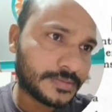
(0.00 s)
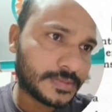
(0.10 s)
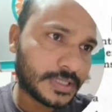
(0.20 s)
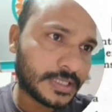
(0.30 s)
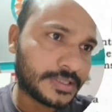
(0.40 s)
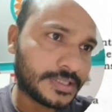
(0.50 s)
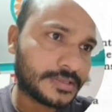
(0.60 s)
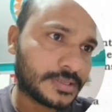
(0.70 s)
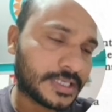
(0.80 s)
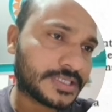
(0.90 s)
and this
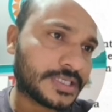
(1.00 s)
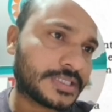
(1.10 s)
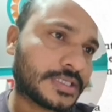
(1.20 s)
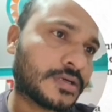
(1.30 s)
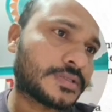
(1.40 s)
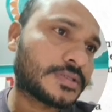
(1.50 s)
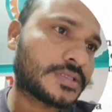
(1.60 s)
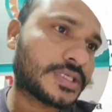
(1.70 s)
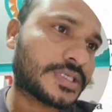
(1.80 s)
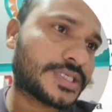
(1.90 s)
structure is called
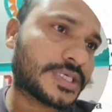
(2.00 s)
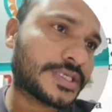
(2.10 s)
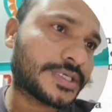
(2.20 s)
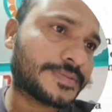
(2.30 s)
cistern,